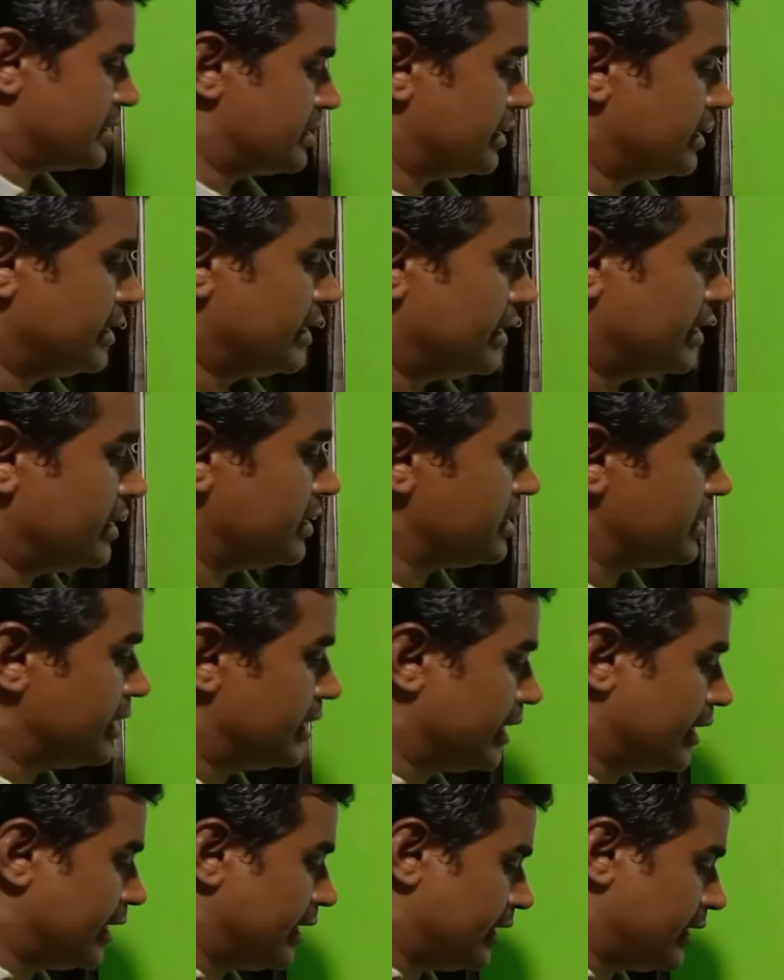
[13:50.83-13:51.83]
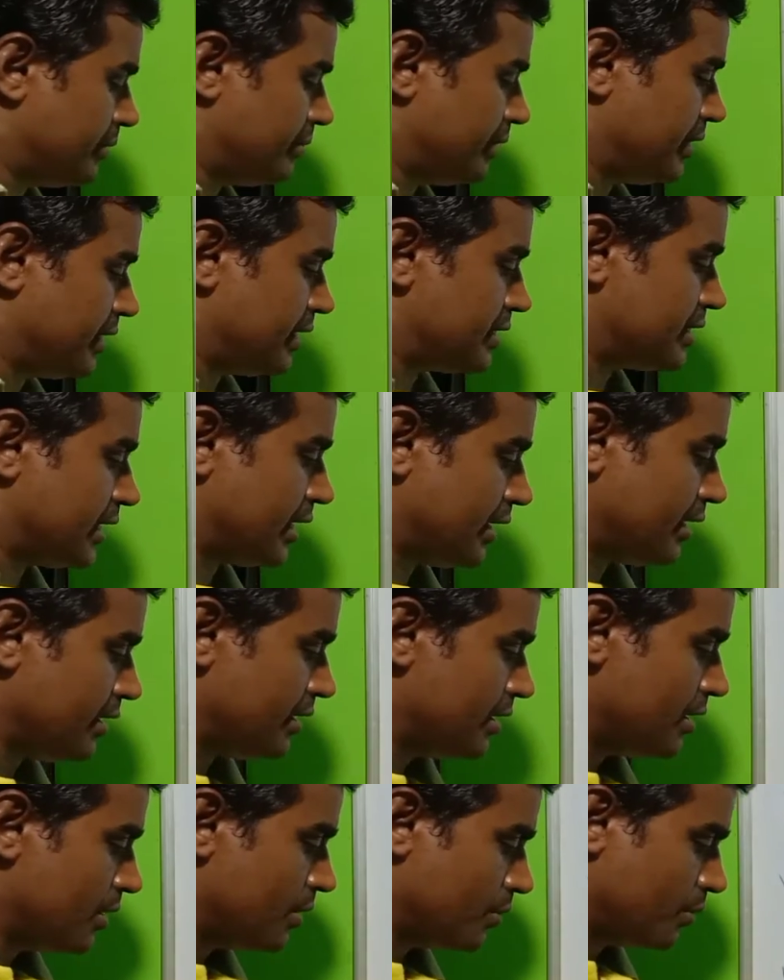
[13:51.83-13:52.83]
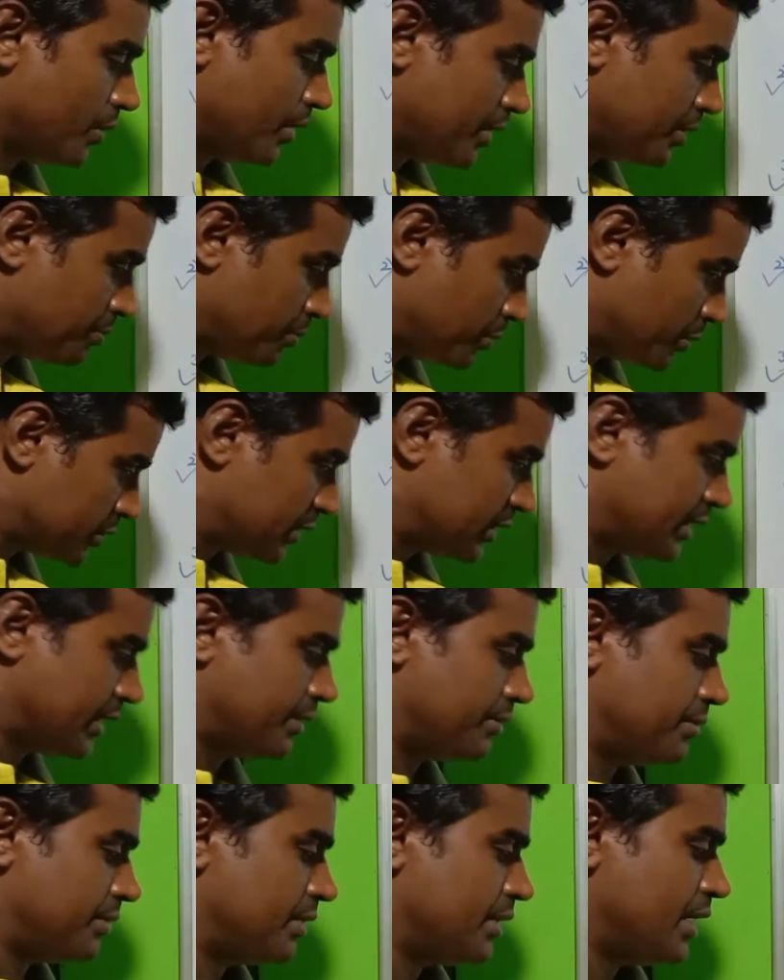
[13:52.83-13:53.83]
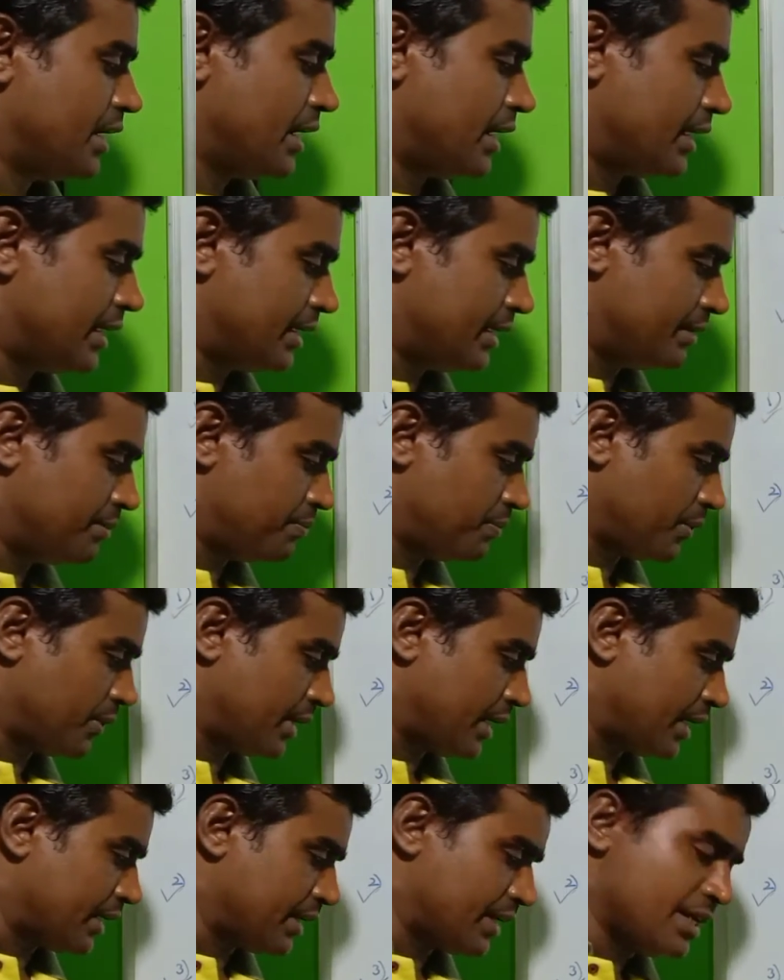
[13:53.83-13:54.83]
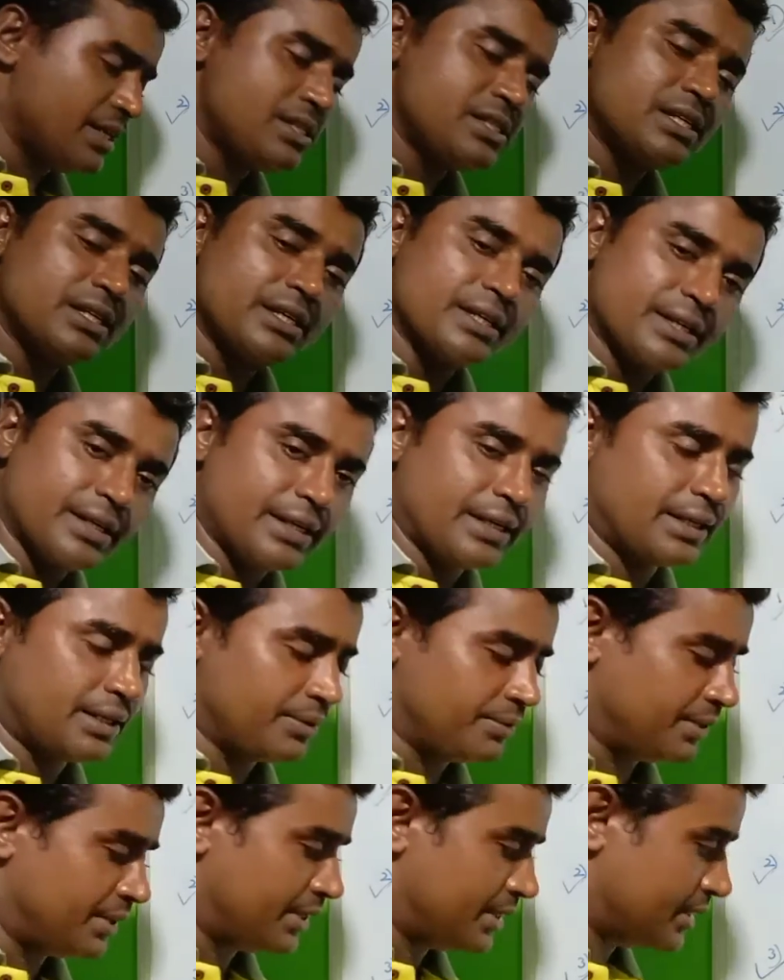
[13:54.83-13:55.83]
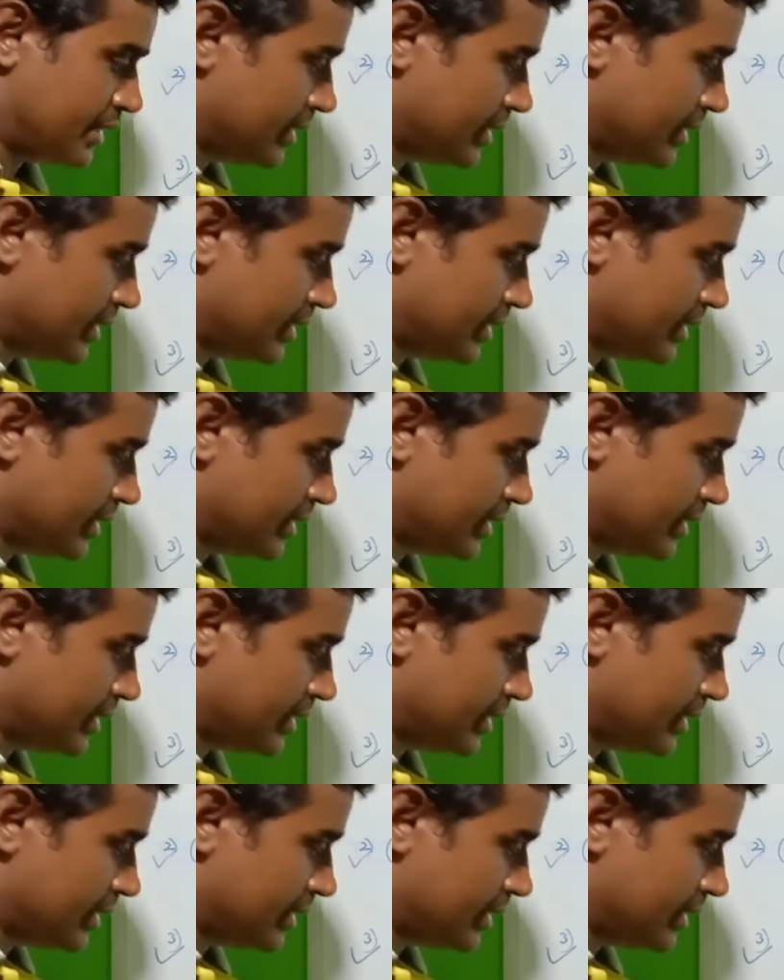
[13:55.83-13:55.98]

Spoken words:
that is negative integer with positive, the product is negative integer.